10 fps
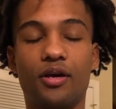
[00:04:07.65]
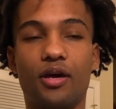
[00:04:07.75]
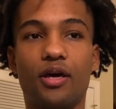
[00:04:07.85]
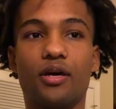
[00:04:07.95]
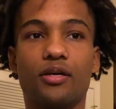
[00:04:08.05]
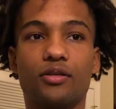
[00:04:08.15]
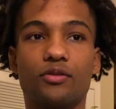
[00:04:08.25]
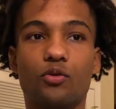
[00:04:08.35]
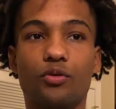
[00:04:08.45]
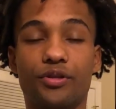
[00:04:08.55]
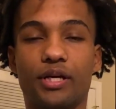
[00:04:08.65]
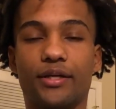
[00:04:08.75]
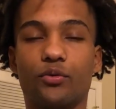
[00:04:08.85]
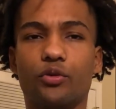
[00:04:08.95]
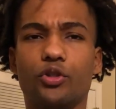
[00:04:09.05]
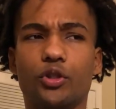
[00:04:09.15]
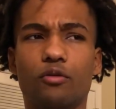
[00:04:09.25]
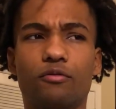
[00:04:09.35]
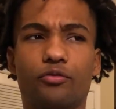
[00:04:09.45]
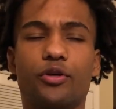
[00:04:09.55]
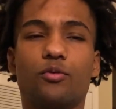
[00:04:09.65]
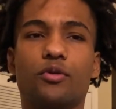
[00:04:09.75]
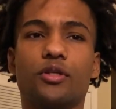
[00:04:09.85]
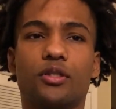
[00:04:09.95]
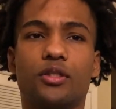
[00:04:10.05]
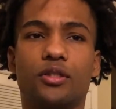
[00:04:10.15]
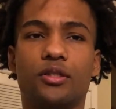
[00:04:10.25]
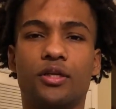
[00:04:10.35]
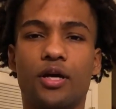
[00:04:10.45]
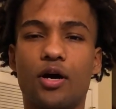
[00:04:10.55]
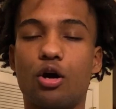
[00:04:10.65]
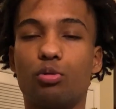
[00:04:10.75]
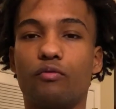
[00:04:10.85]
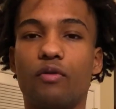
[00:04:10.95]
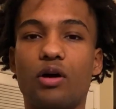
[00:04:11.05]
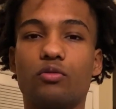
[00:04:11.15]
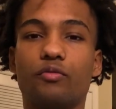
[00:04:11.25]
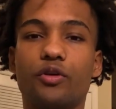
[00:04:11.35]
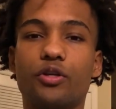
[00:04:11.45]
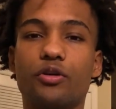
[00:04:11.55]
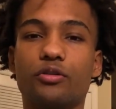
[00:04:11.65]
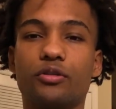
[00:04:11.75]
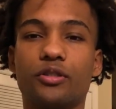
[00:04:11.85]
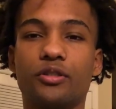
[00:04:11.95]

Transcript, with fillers: And the only thing I could really show for it was a couple viral videos,